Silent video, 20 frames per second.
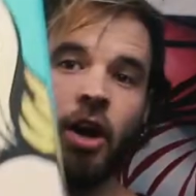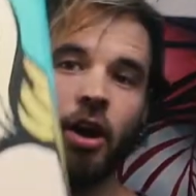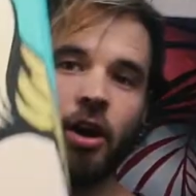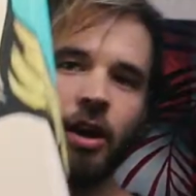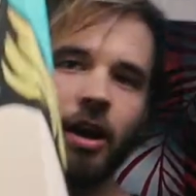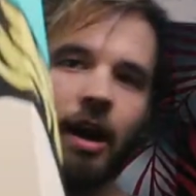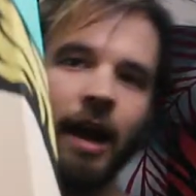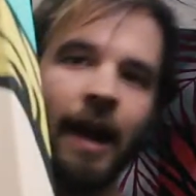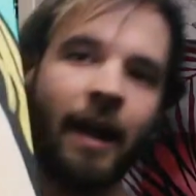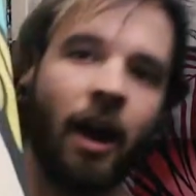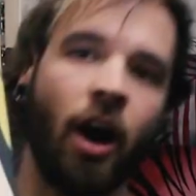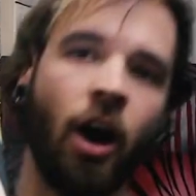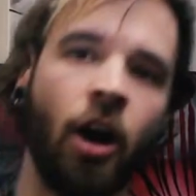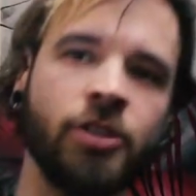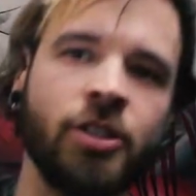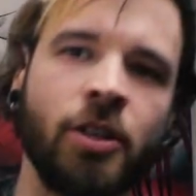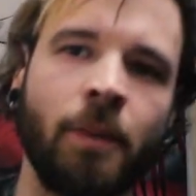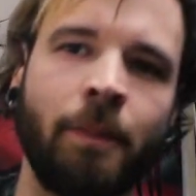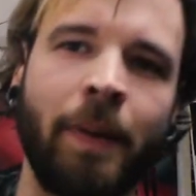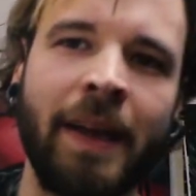look, I
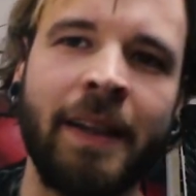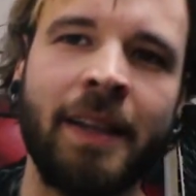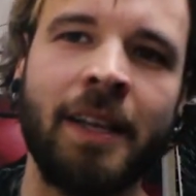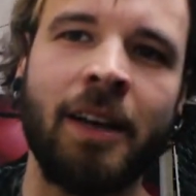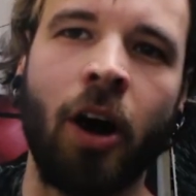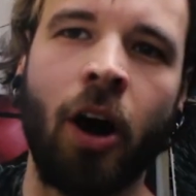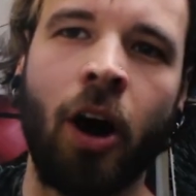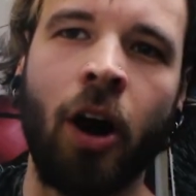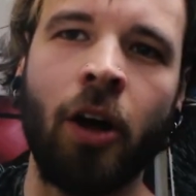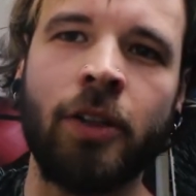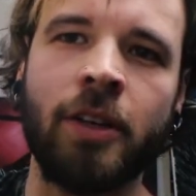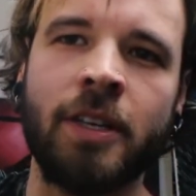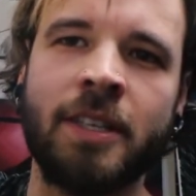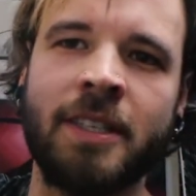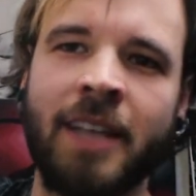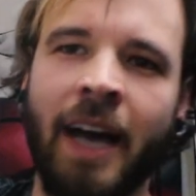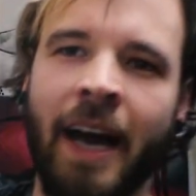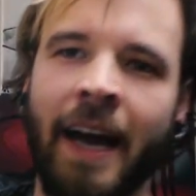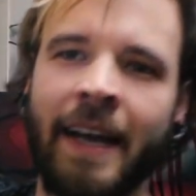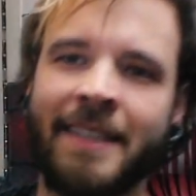also painted all the
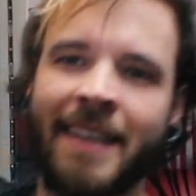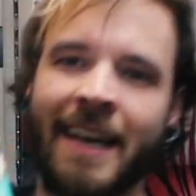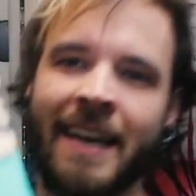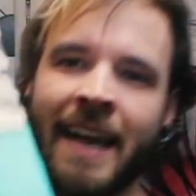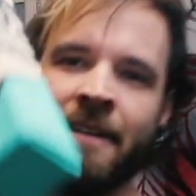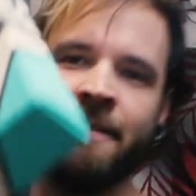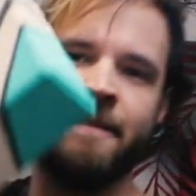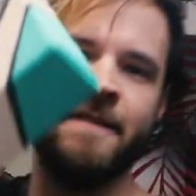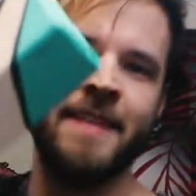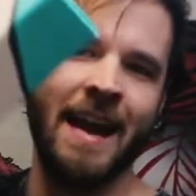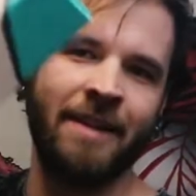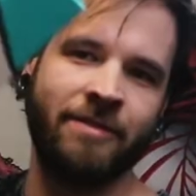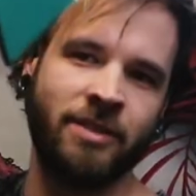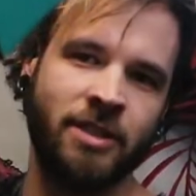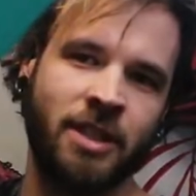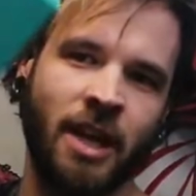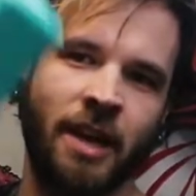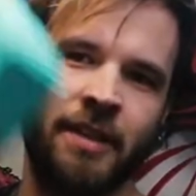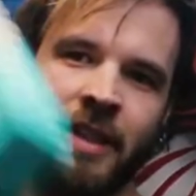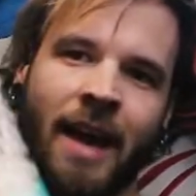sides and I've
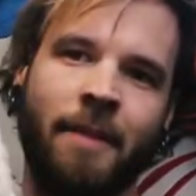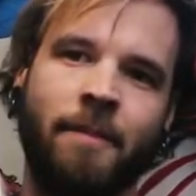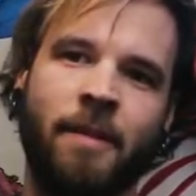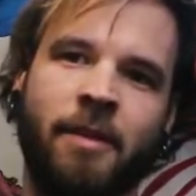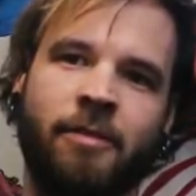never done that